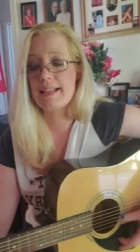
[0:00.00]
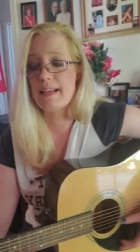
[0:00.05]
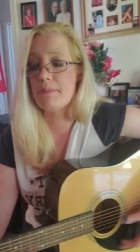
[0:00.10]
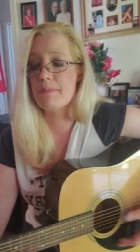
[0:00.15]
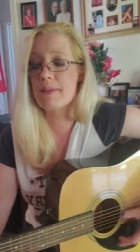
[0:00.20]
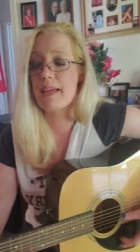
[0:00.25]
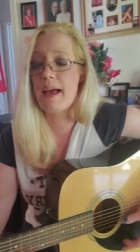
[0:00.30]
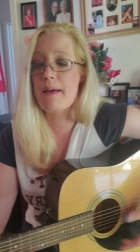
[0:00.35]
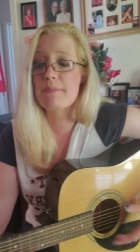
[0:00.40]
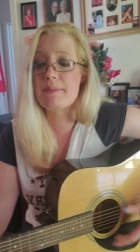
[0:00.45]

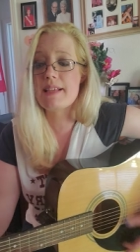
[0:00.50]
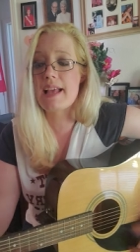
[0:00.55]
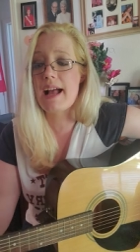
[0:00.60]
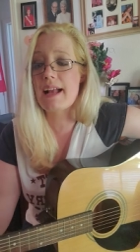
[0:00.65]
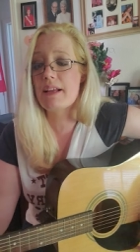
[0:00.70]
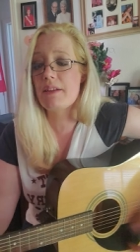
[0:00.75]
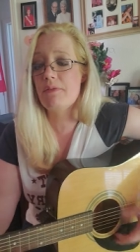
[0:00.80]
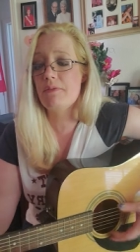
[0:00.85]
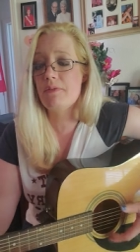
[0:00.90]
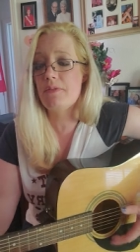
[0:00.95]
Sometimes
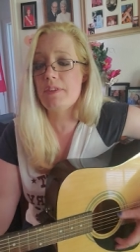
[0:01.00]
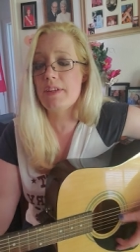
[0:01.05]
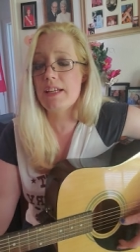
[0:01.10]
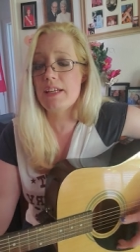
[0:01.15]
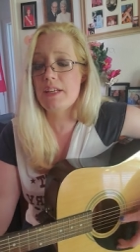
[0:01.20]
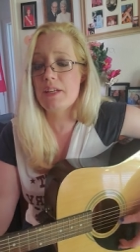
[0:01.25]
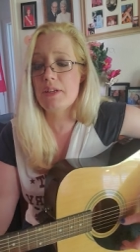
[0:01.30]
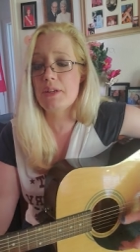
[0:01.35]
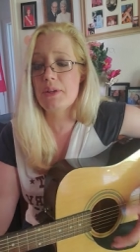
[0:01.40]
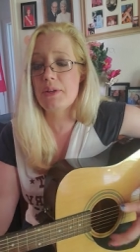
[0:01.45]
I can
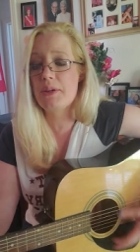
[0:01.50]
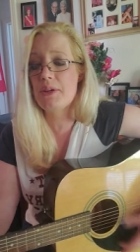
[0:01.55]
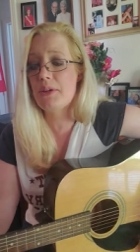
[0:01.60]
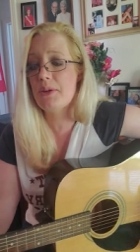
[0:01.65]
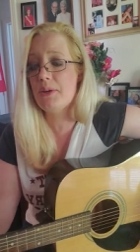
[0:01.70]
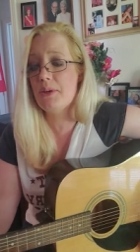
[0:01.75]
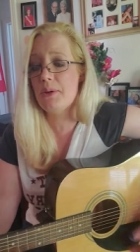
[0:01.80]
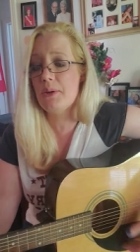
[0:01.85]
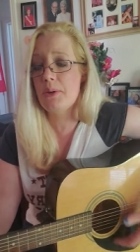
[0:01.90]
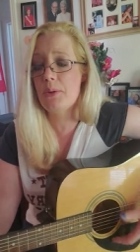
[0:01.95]
feel
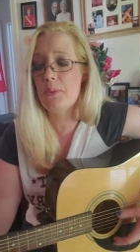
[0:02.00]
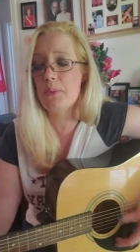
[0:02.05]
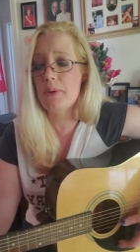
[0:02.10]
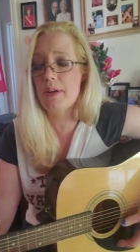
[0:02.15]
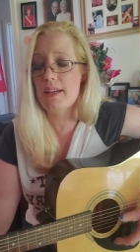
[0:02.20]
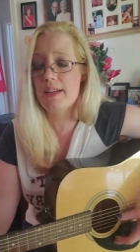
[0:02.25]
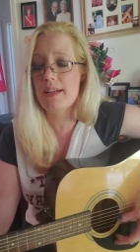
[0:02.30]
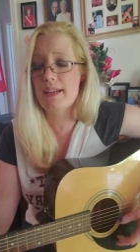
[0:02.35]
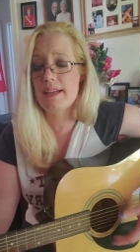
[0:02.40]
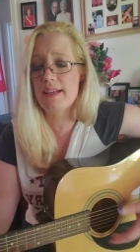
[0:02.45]
you
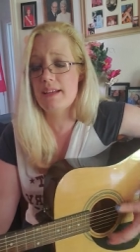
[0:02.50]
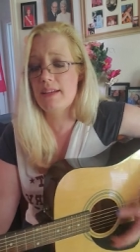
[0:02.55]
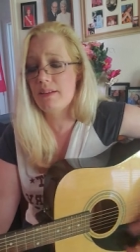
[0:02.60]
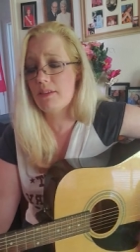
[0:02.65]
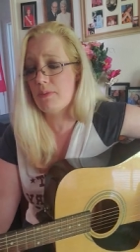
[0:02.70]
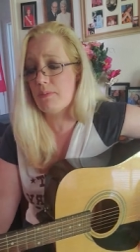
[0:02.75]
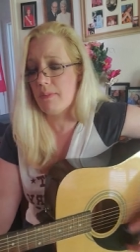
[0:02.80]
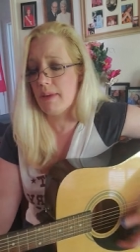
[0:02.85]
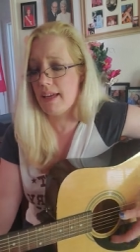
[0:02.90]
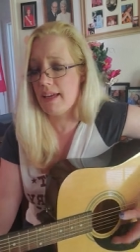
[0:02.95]

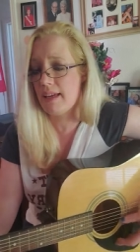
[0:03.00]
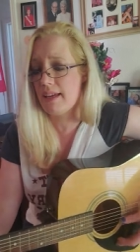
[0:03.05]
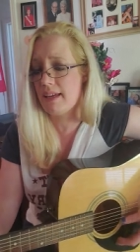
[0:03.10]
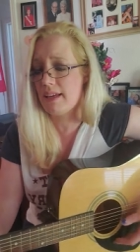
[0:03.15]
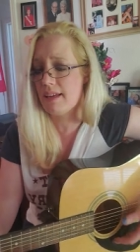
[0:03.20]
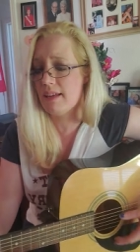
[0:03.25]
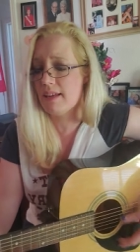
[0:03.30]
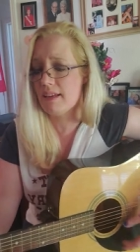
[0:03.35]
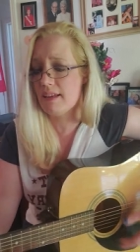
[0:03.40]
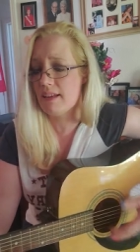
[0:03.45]
with
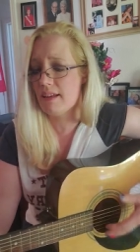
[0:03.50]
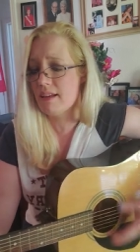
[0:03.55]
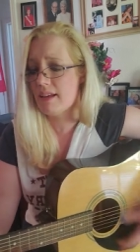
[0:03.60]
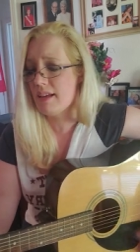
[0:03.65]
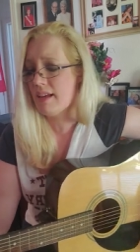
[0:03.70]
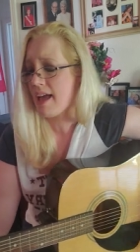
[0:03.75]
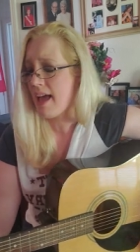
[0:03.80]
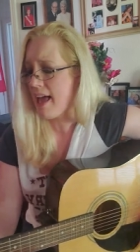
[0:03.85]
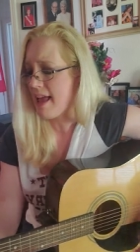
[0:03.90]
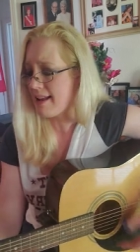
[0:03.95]
me.
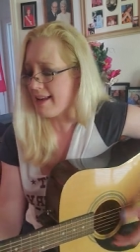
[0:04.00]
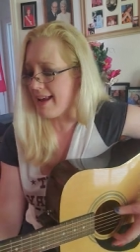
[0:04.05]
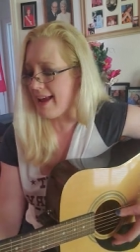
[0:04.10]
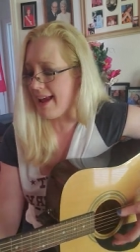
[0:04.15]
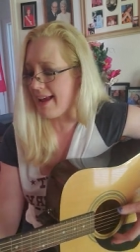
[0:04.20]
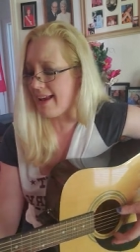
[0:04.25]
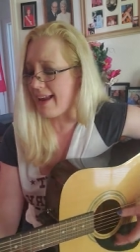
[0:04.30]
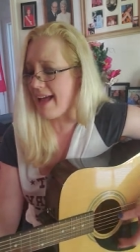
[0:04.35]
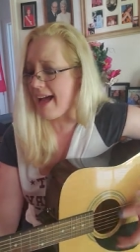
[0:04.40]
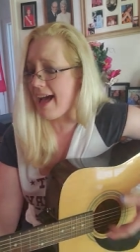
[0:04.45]

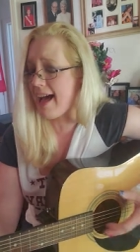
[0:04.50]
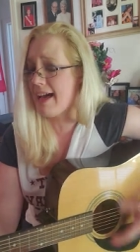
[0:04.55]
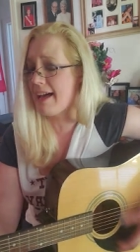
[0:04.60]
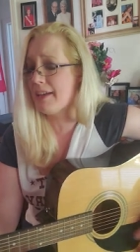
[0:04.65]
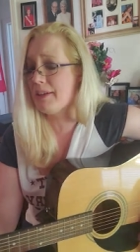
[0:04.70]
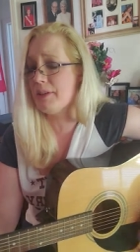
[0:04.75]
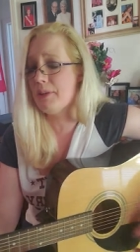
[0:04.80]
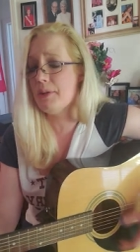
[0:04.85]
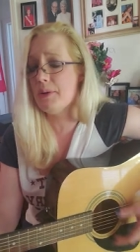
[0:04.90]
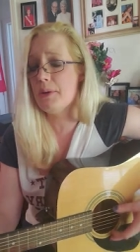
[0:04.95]
Yet
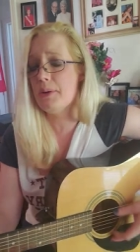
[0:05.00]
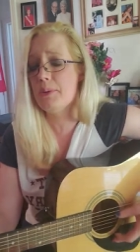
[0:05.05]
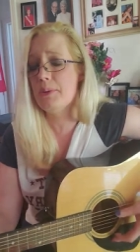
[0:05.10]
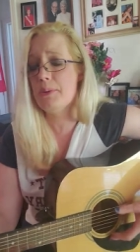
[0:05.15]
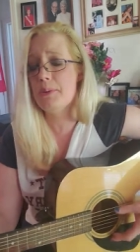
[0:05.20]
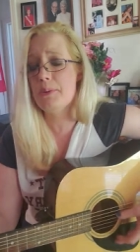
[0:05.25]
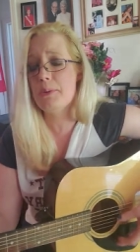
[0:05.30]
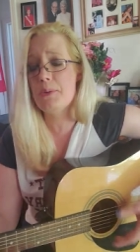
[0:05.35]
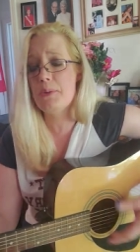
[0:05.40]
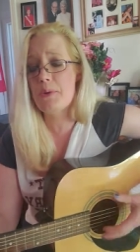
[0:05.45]
I
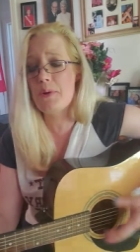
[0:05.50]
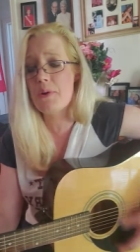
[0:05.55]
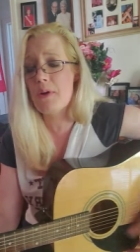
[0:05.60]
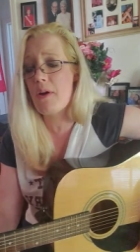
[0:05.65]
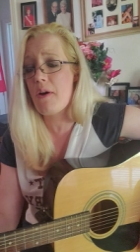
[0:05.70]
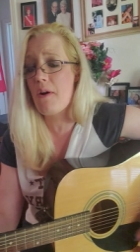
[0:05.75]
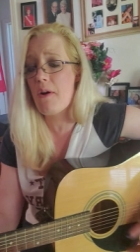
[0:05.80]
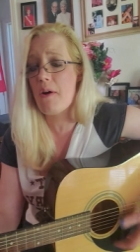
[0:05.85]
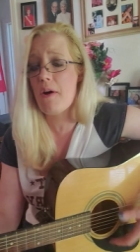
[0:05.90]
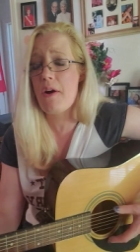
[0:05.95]
know
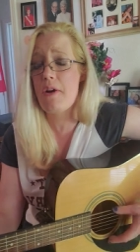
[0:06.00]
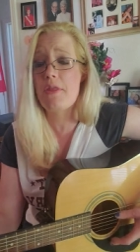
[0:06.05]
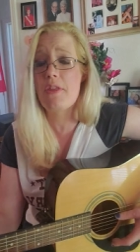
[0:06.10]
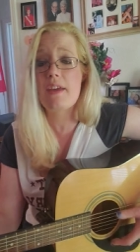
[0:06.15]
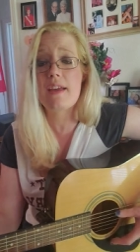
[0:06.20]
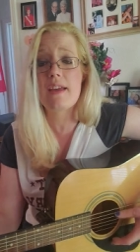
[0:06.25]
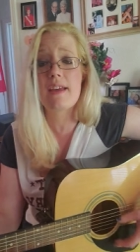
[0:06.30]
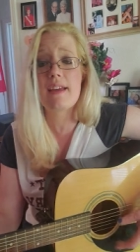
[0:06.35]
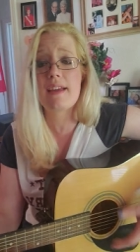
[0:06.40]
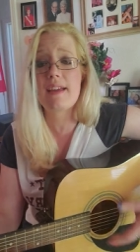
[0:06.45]
you're
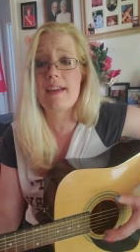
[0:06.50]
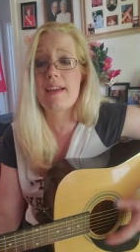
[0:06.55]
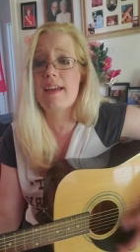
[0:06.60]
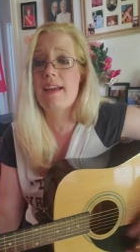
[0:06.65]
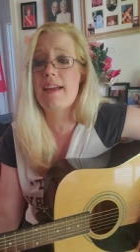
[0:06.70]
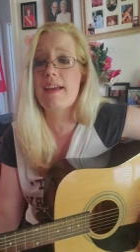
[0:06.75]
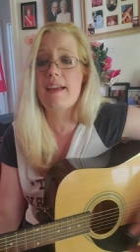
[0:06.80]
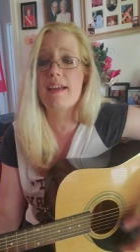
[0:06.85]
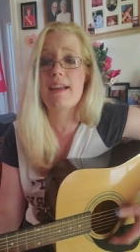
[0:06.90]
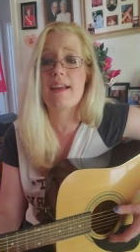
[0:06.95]

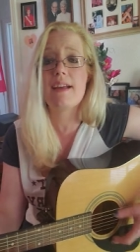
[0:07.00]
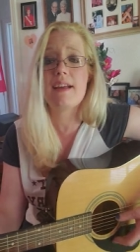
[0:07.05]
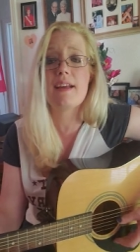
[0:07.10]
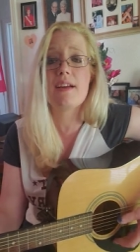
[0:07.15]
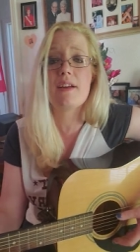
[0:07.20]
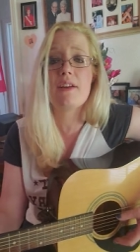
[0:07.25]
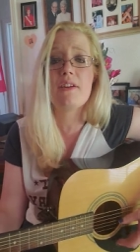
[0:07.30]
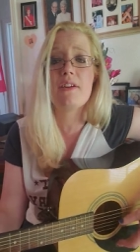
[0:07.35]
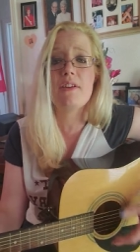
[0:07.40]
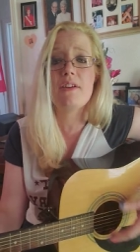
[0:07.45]

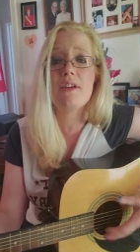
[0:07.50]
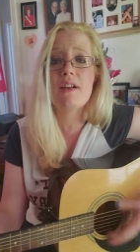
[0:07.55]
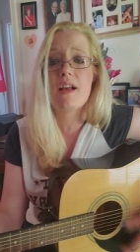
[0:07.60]
there.